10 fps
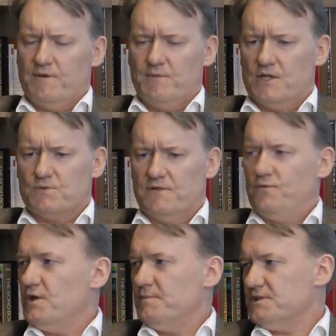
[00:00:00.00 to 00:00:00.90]
emerged with a
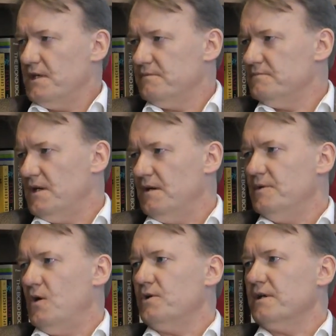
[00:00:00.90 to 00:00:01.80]
40%
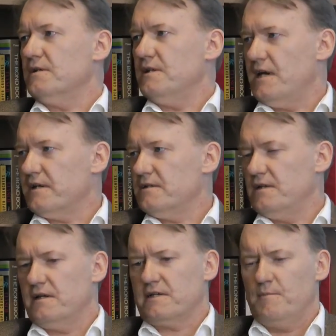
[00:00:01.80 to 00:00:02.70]
holding in that
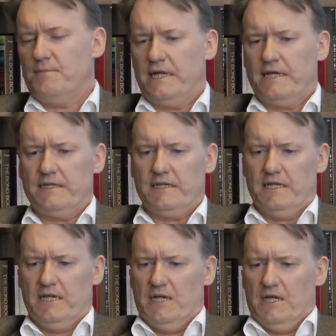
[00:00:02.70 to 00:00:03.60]
company, and
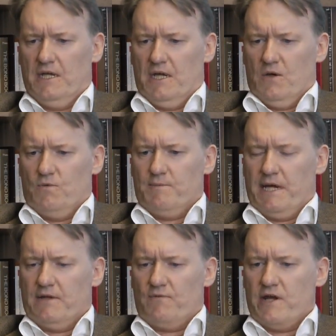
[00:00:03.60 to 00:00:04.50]
we
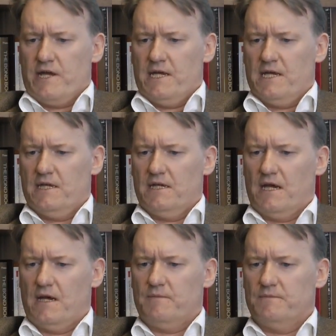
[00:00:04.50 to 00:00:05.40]
made
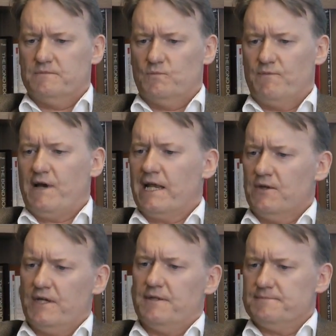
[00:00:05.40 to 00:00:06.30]
we
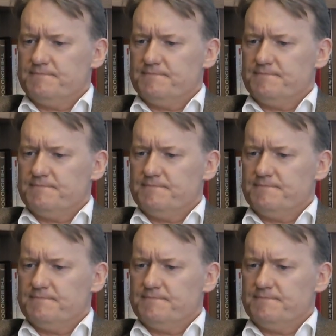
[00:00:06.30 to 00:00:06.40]
valued it